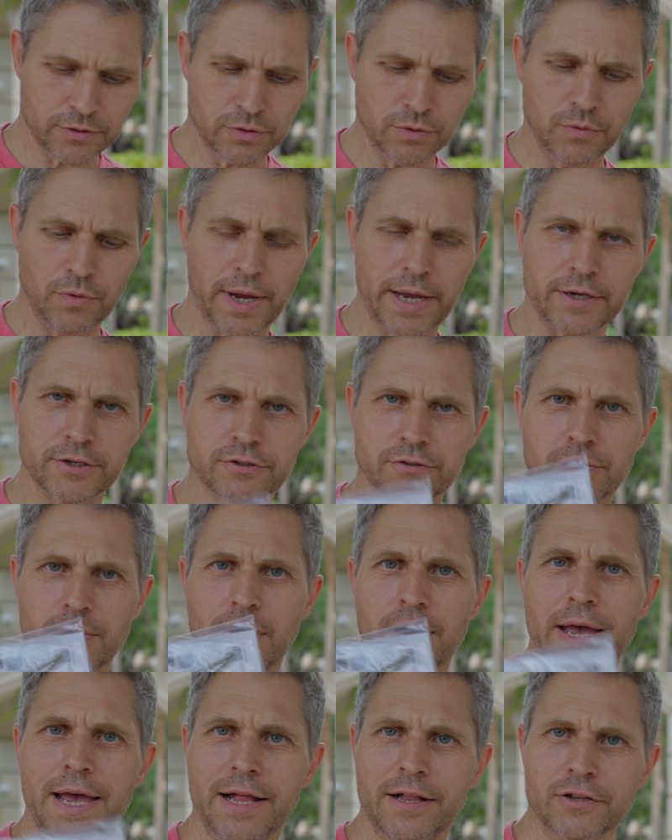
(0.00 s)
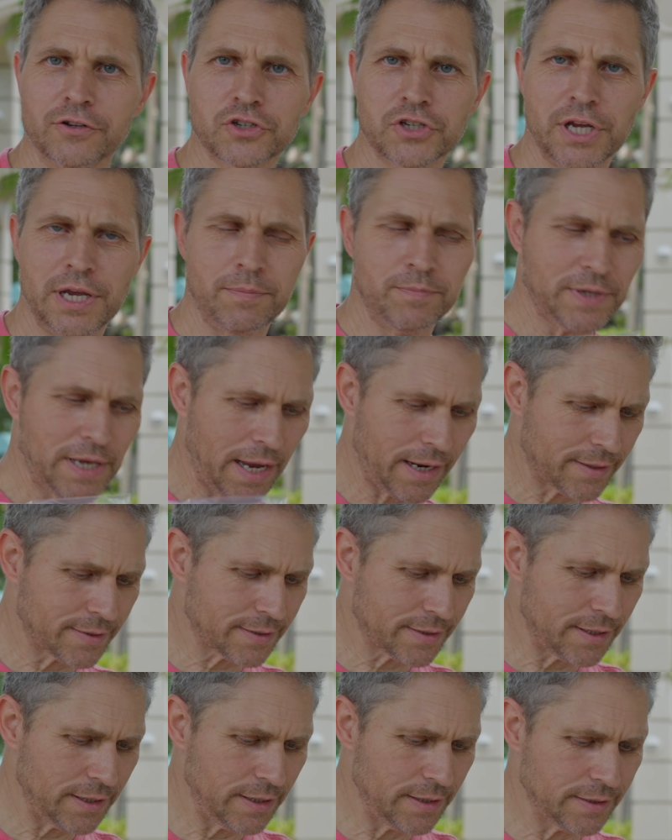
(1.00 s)
2 extra L-shaped hex
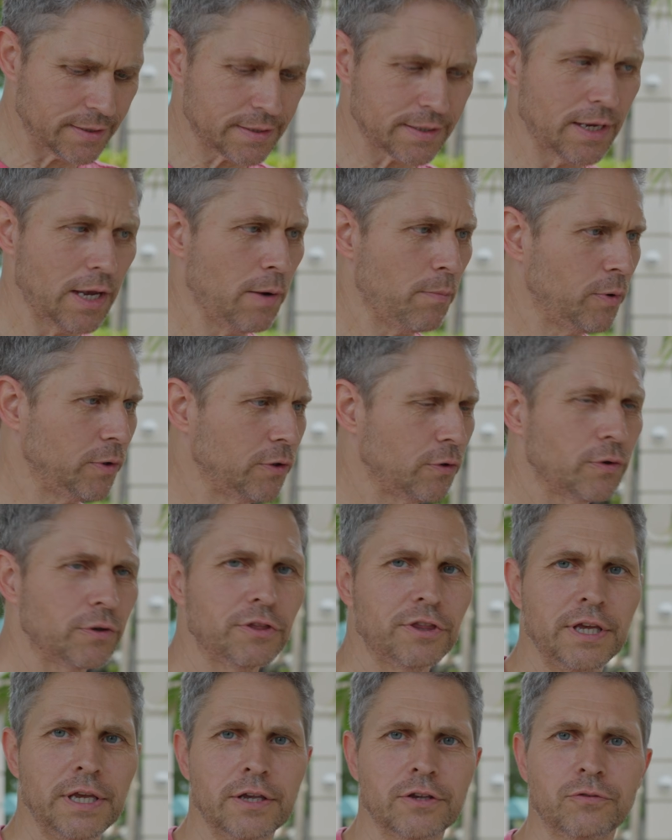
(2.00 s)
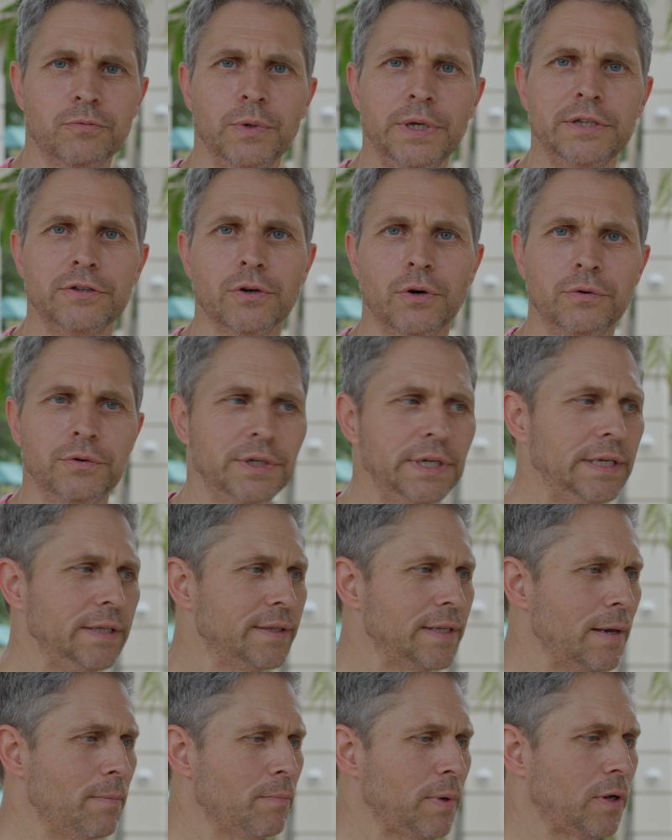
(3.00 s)
keys, but the good thing is we don't need
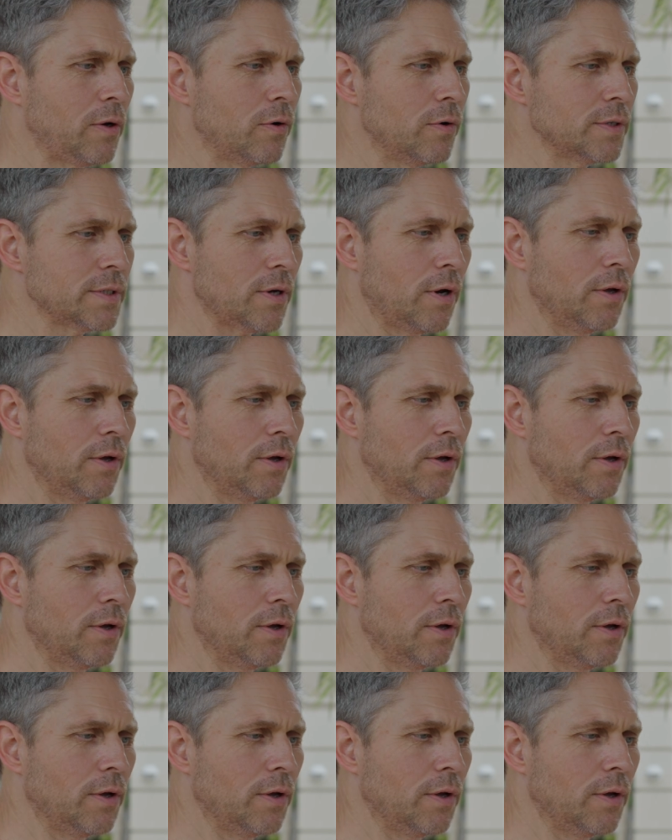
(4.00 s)
them because